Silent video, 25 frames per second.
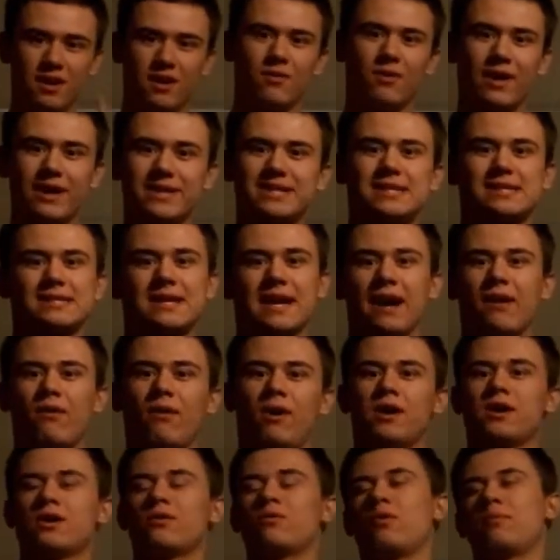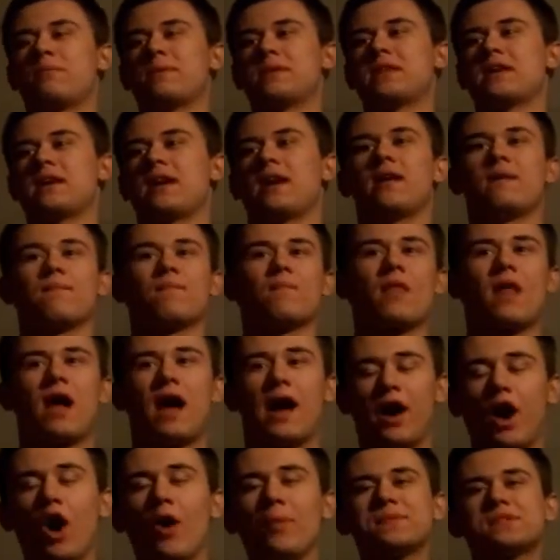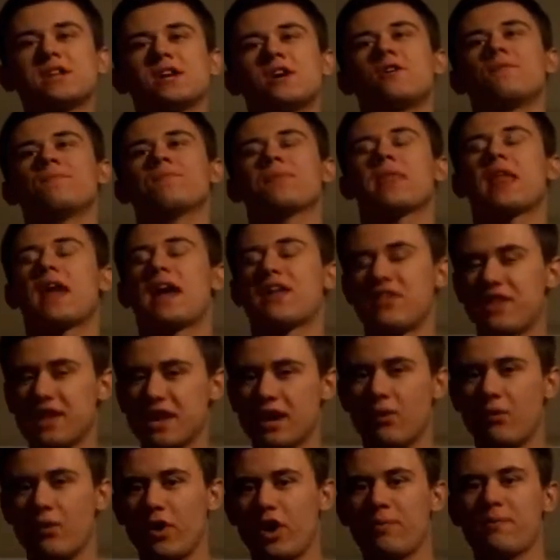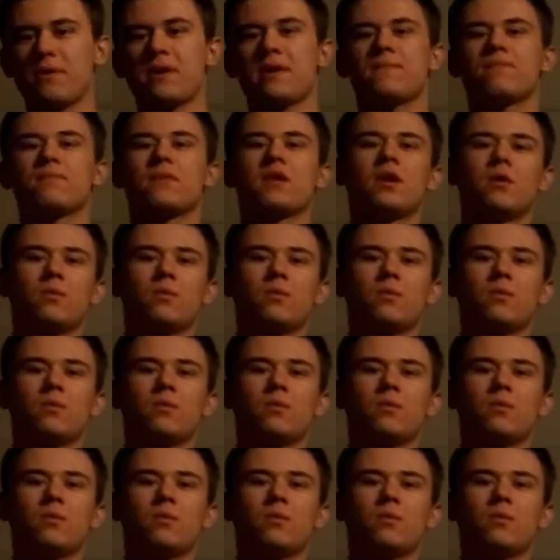Rise of Skywalker will be the end. I hope so. I think it will be.